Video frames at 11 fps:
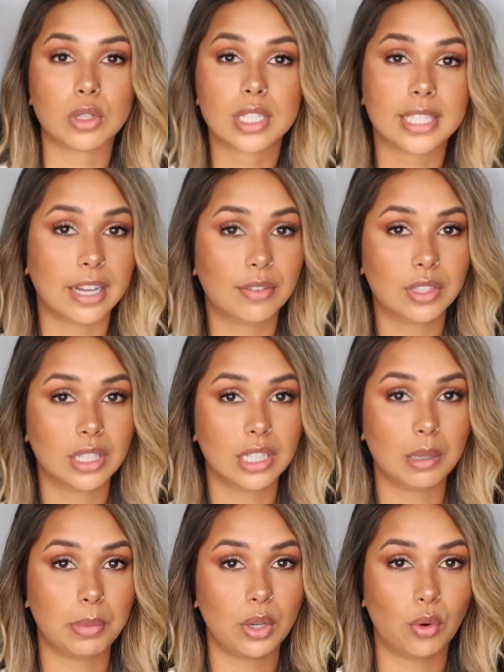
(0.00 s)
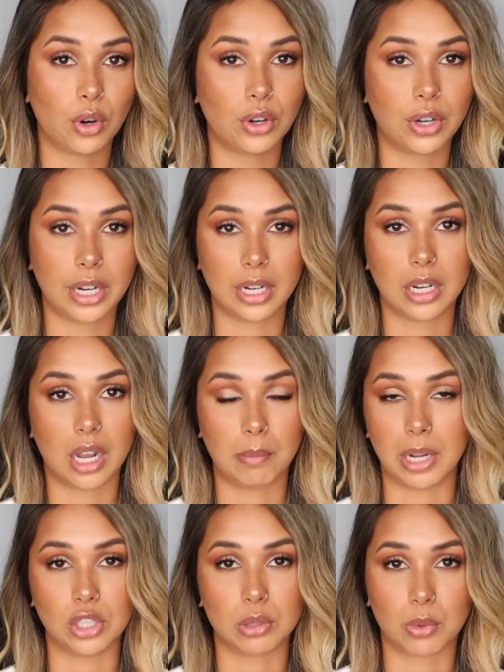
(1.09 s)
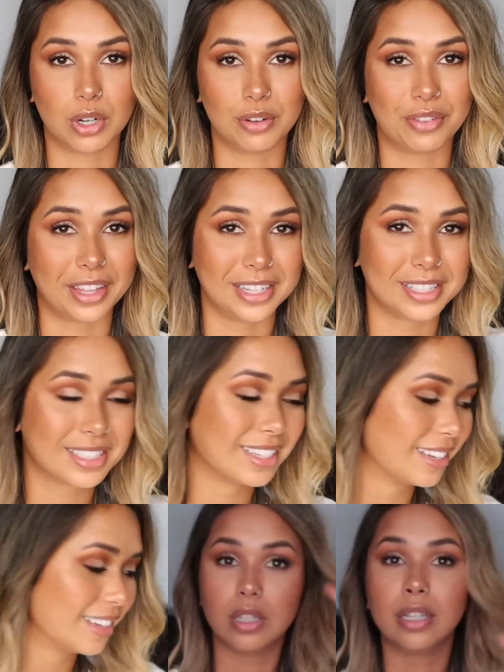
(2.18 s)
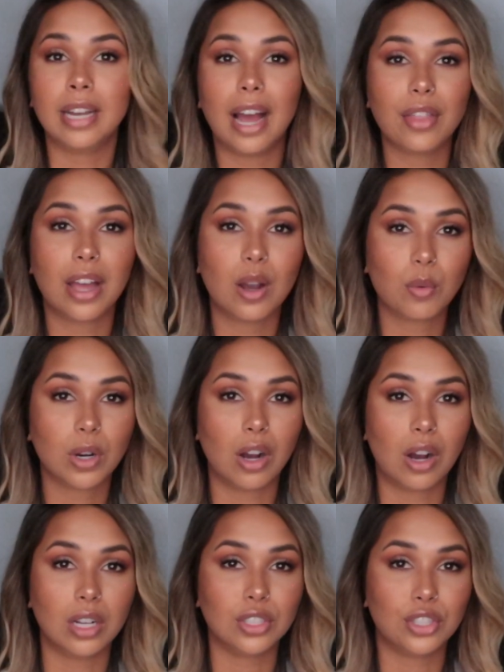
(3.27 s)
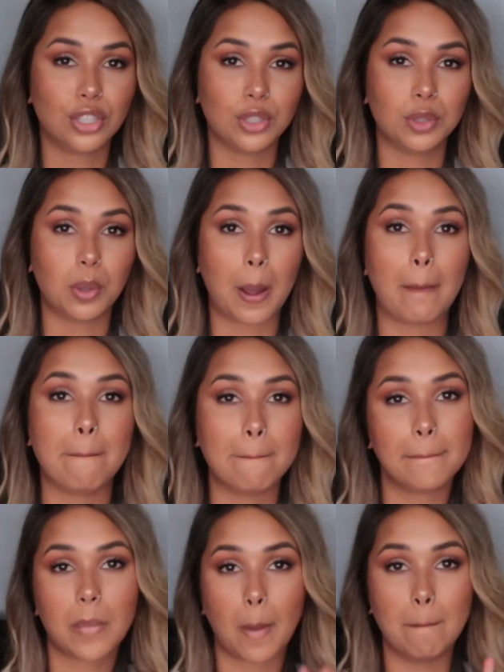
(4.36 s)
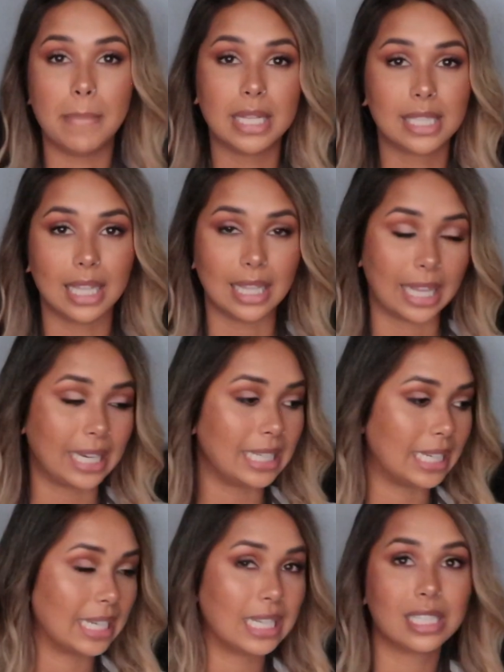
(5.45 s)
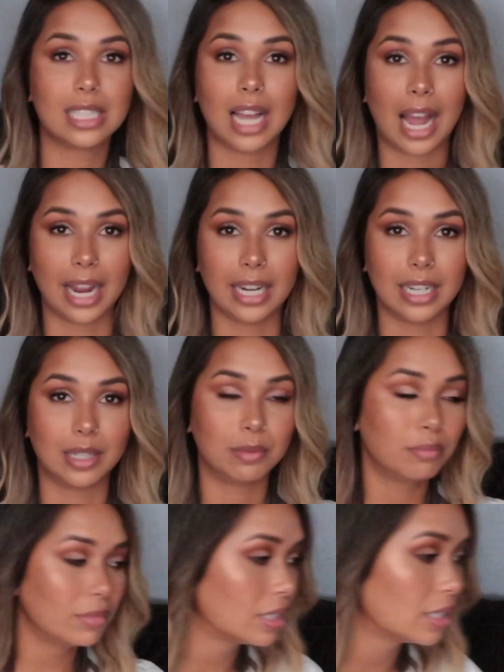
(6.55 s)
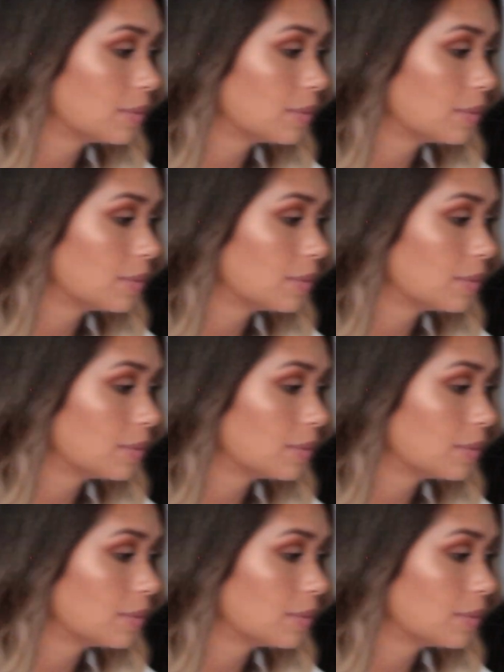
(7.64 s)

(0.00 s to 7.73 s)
I will definitely be ordering a bunch more of these. Now that we're on to miscellaneous items,